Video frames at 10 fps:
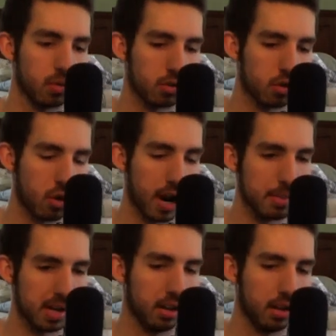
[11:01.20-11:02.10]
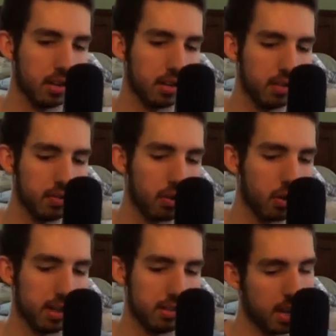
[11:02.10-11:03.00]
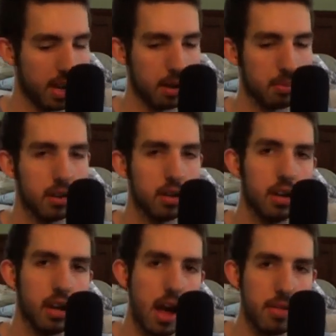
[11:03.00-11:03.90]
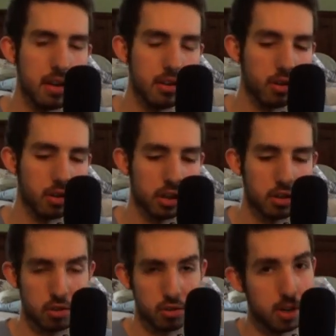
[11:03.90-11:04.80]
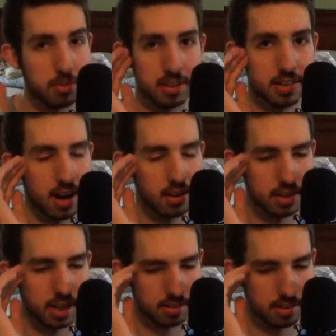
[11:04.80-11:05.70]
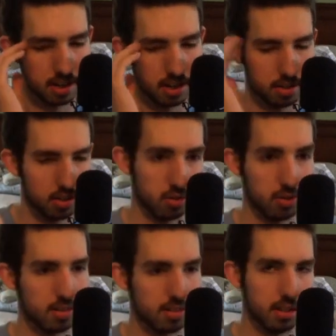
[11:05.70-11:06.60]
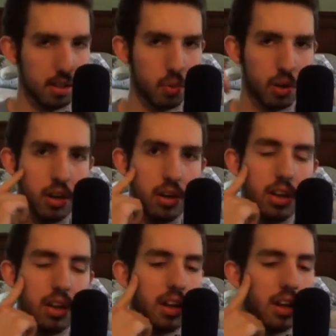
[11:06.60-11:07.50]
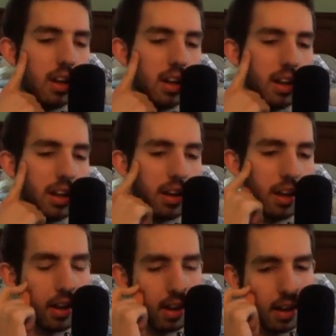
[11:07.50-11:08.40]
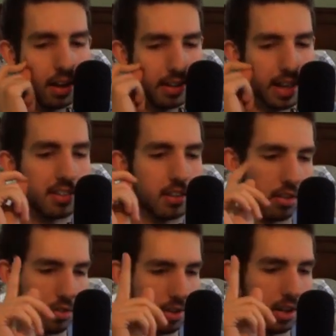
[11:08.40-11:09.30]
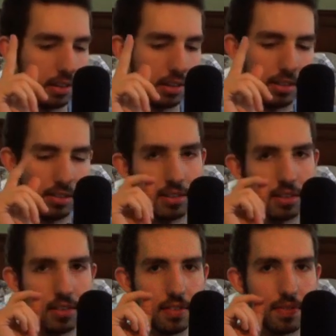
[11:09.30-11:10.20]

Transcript: cramming for an exam, and then you're extremely tired the next day because you didn't sleep well. And that's another thing, is